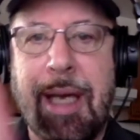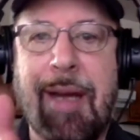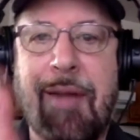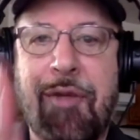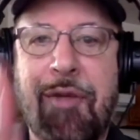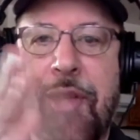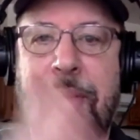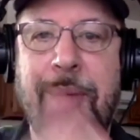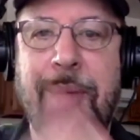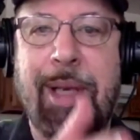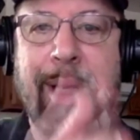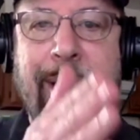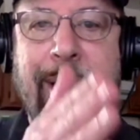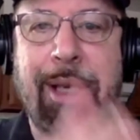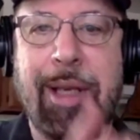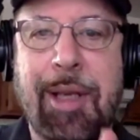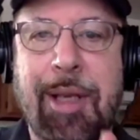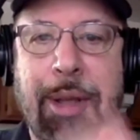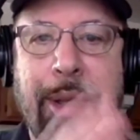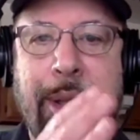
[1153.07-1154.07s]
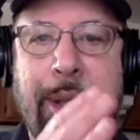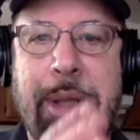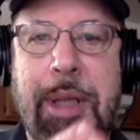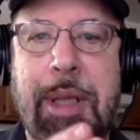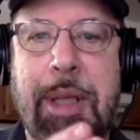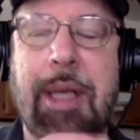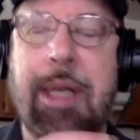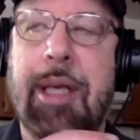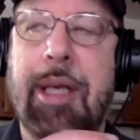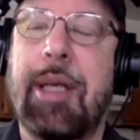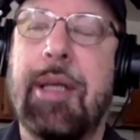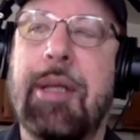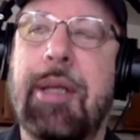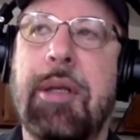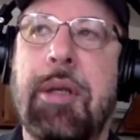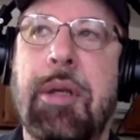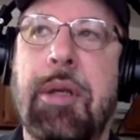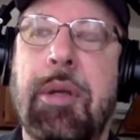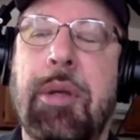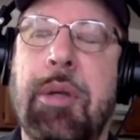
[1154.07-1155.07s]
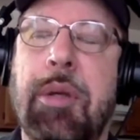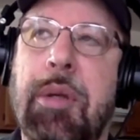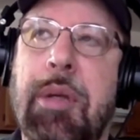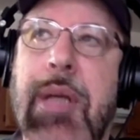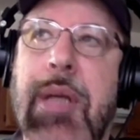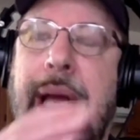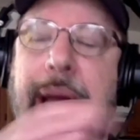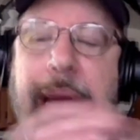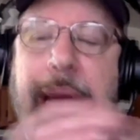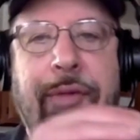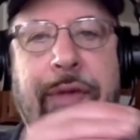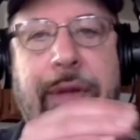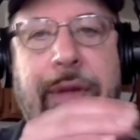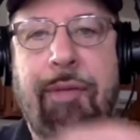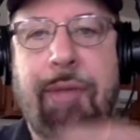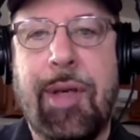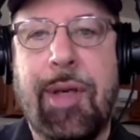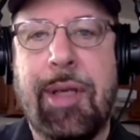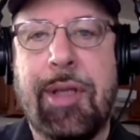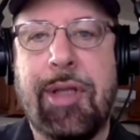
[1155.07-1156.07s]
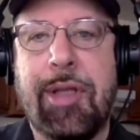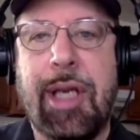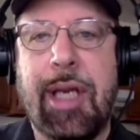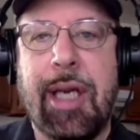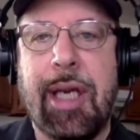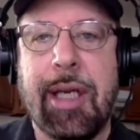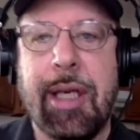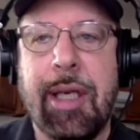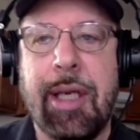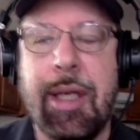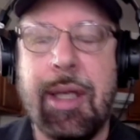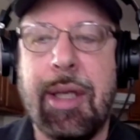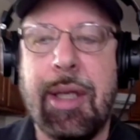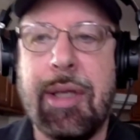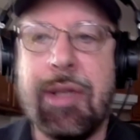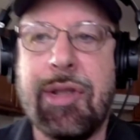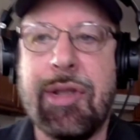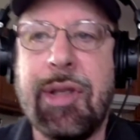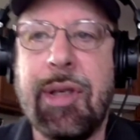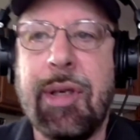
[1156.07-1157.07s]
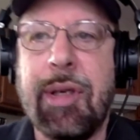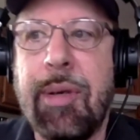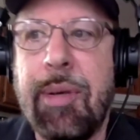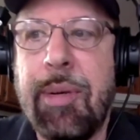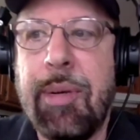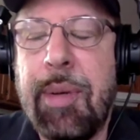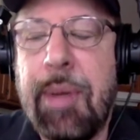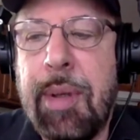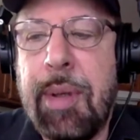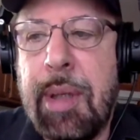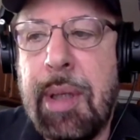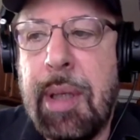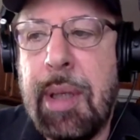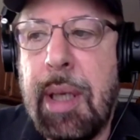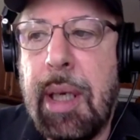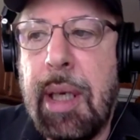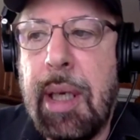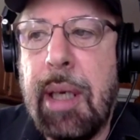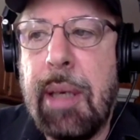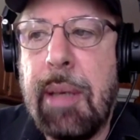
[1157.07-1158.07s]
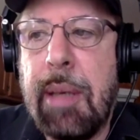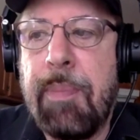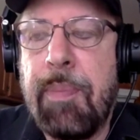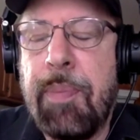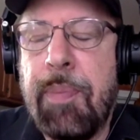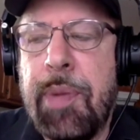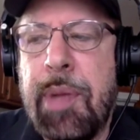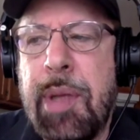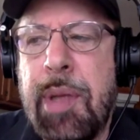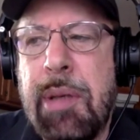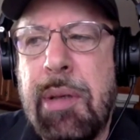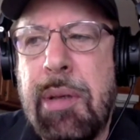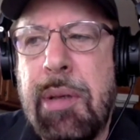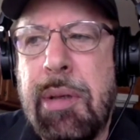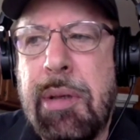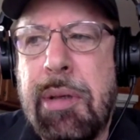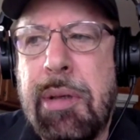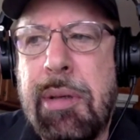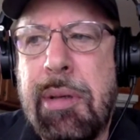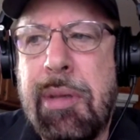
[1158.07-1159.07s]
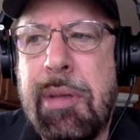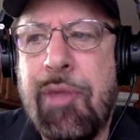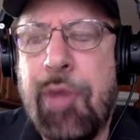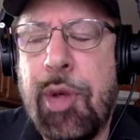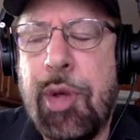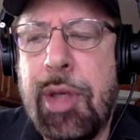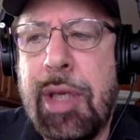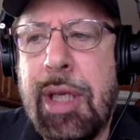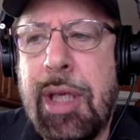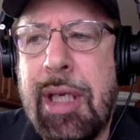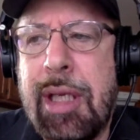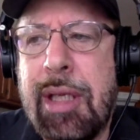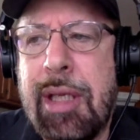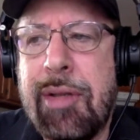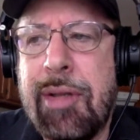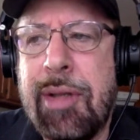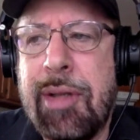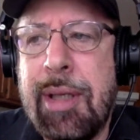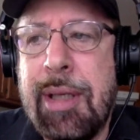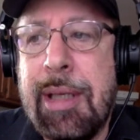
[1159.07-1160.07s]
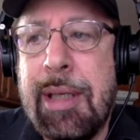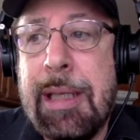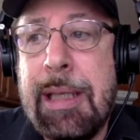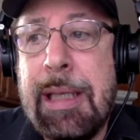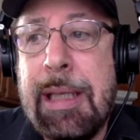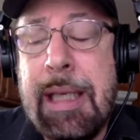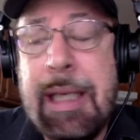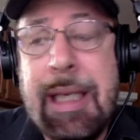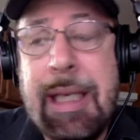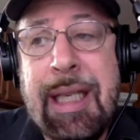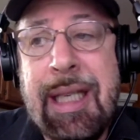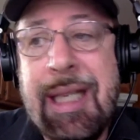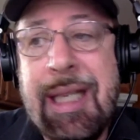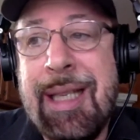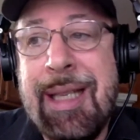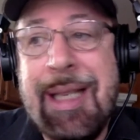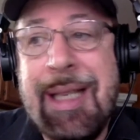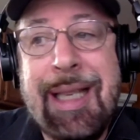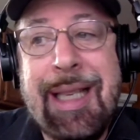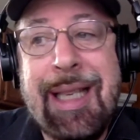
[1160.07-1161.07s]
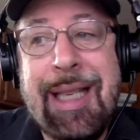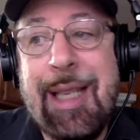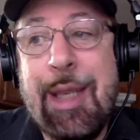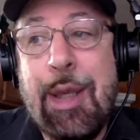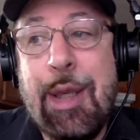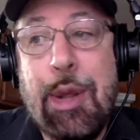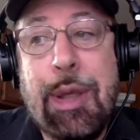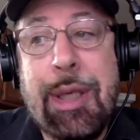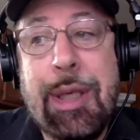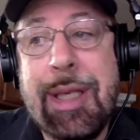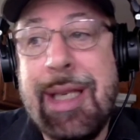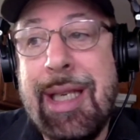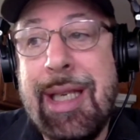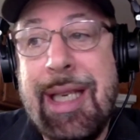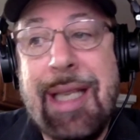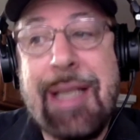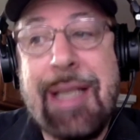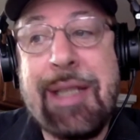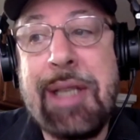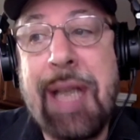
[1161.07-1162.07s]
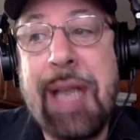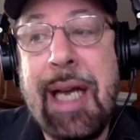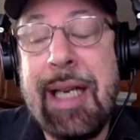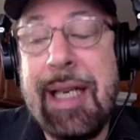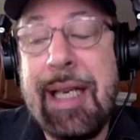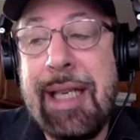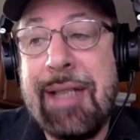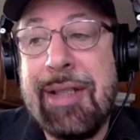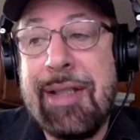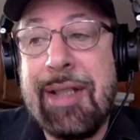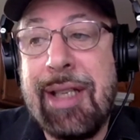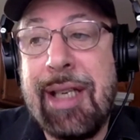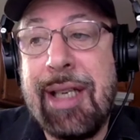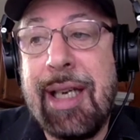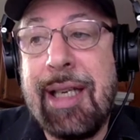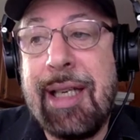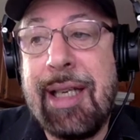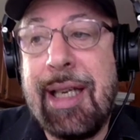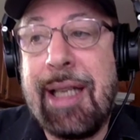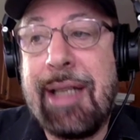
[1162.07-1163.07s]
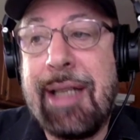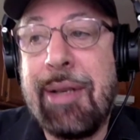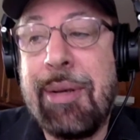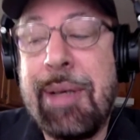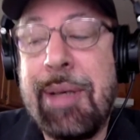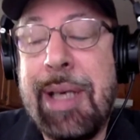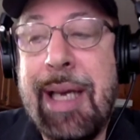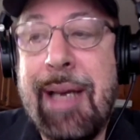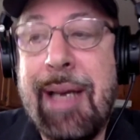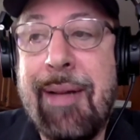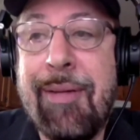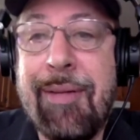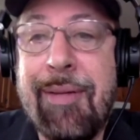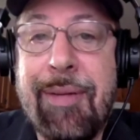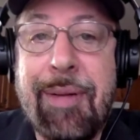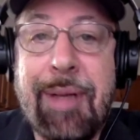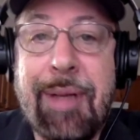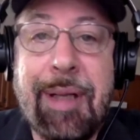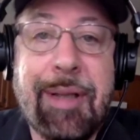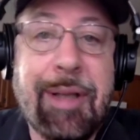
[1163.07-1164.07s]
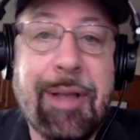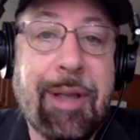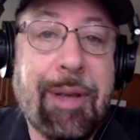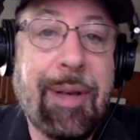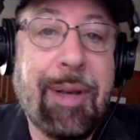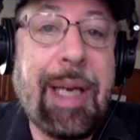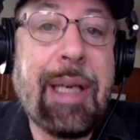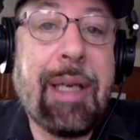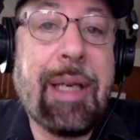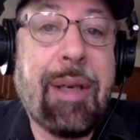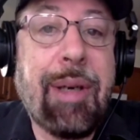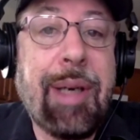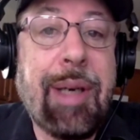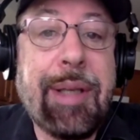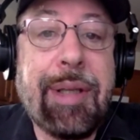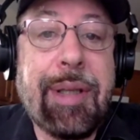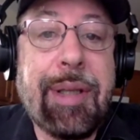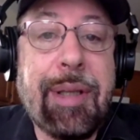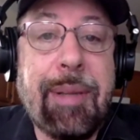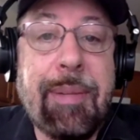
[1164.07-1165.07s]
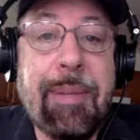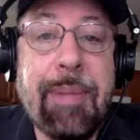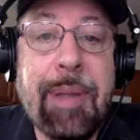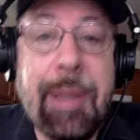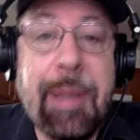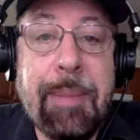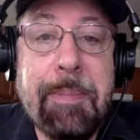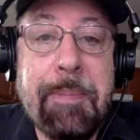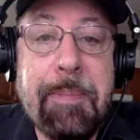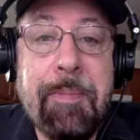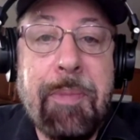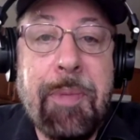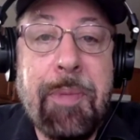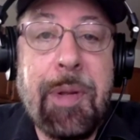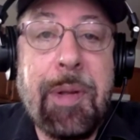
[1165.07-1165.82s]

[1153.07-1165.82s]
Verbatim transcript: after you've made a deal and after you've written a check so um, they're, they're two different things. Look, it's not easy. I, I don't have, it's a great question, but